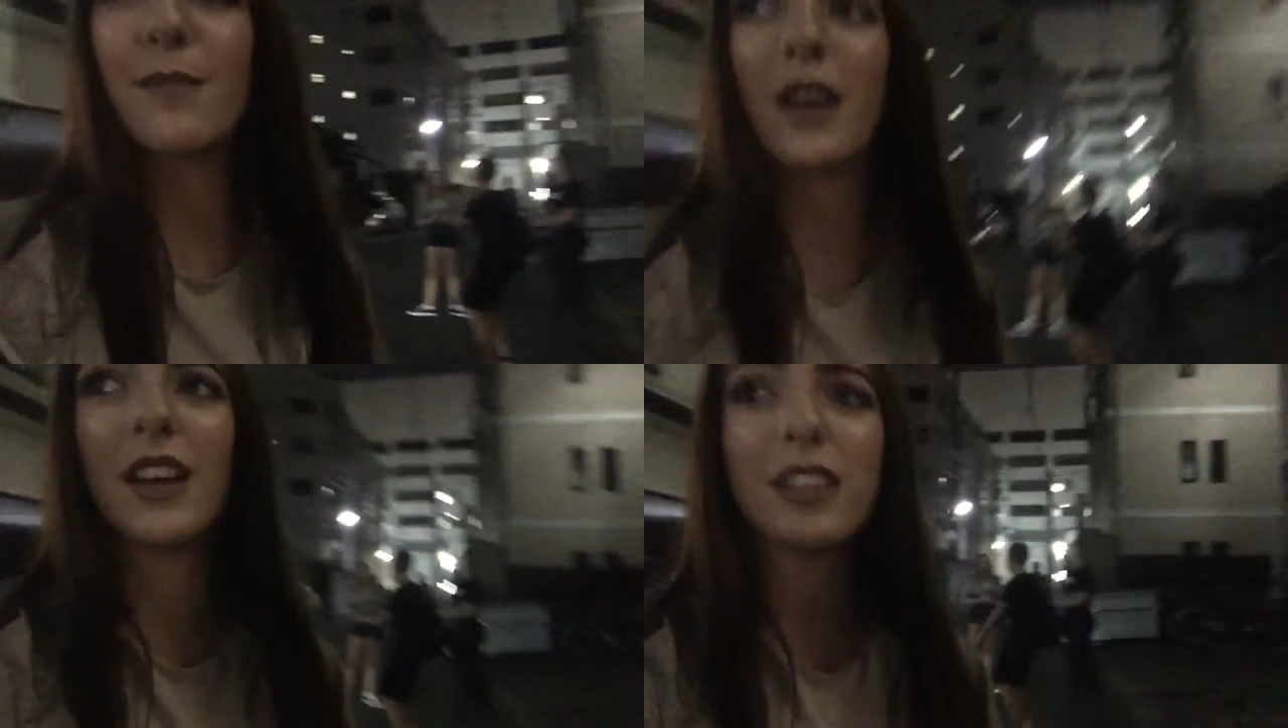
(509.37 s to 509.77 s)

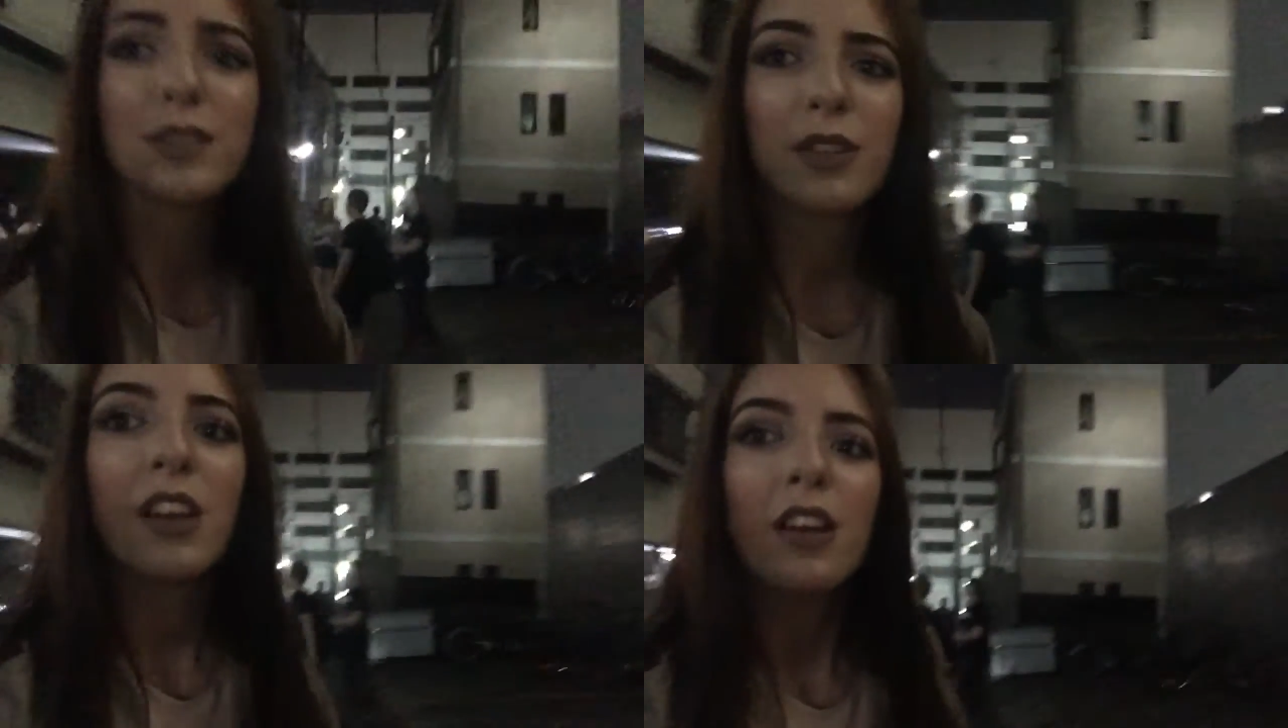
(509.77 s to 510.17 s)
but
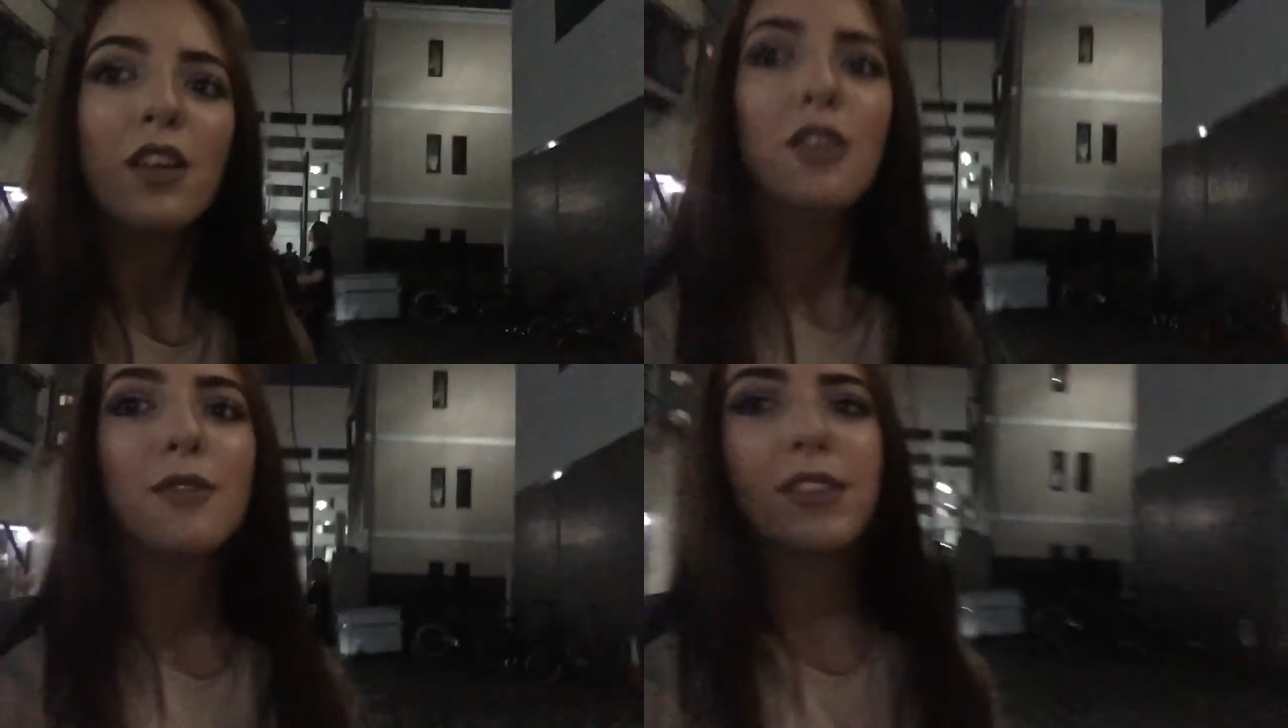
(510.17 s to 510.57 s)
it's
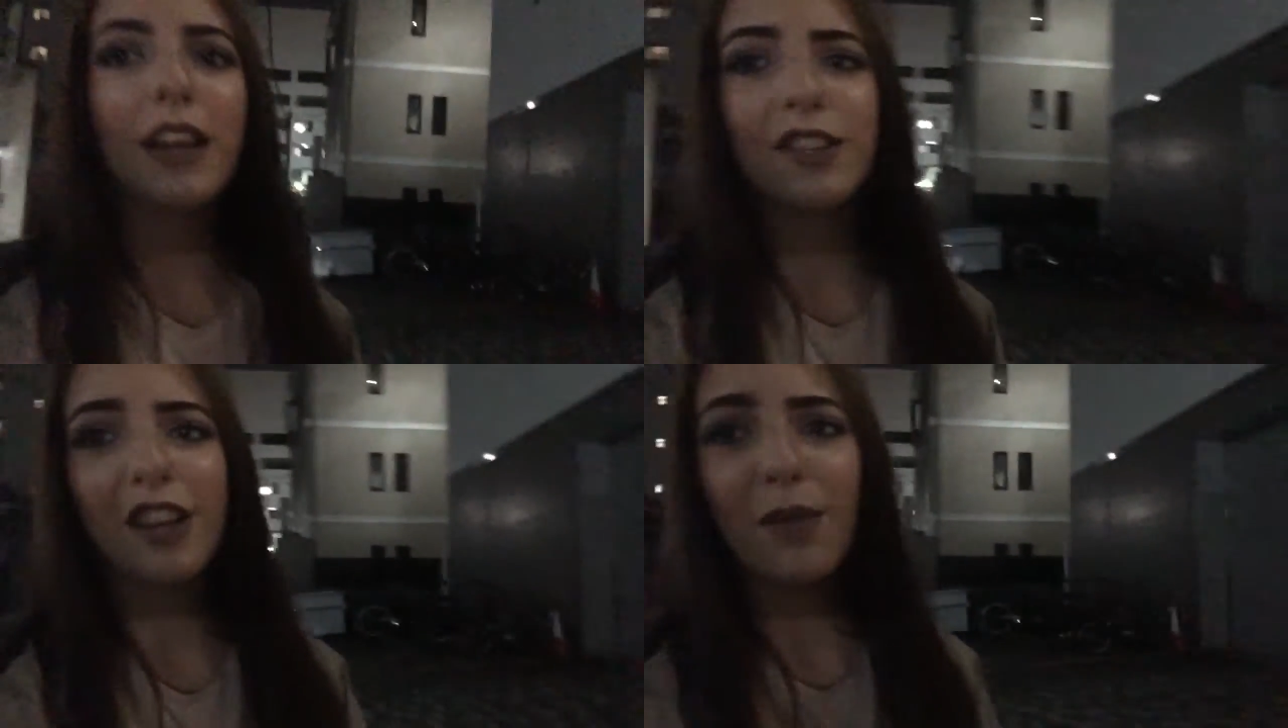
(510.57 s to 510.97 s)
not
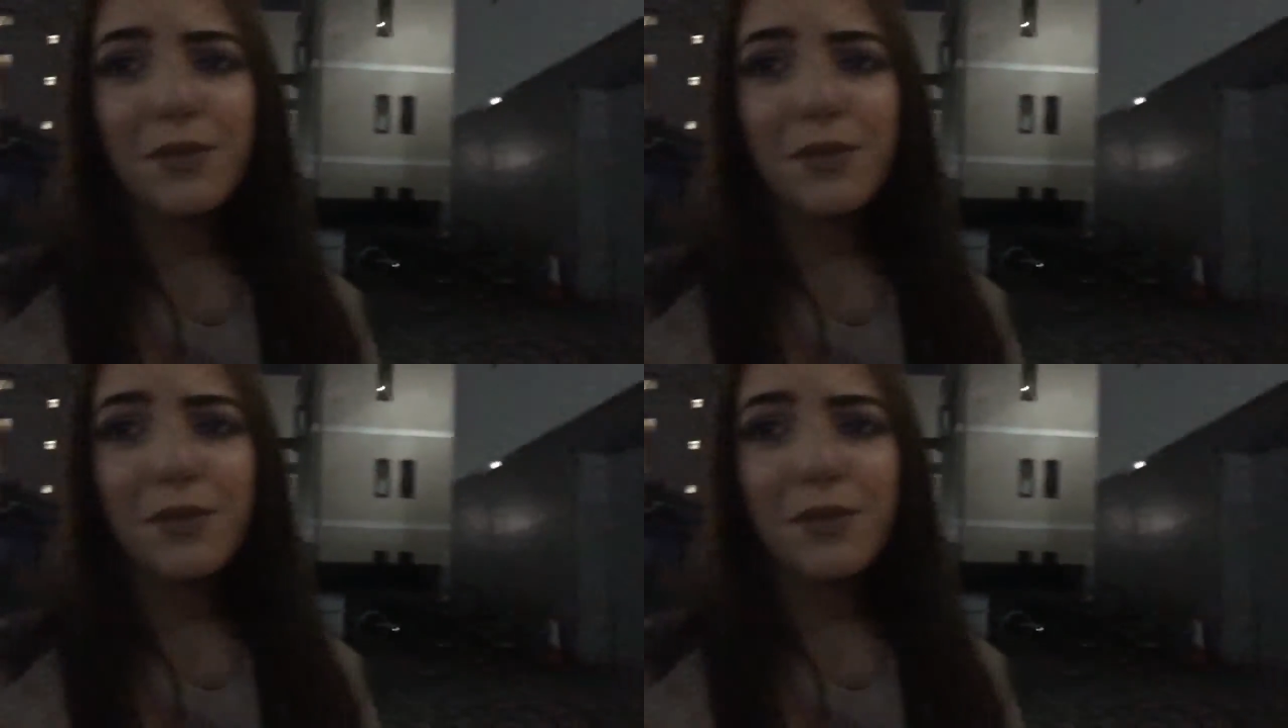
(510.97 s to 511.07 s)
without Jap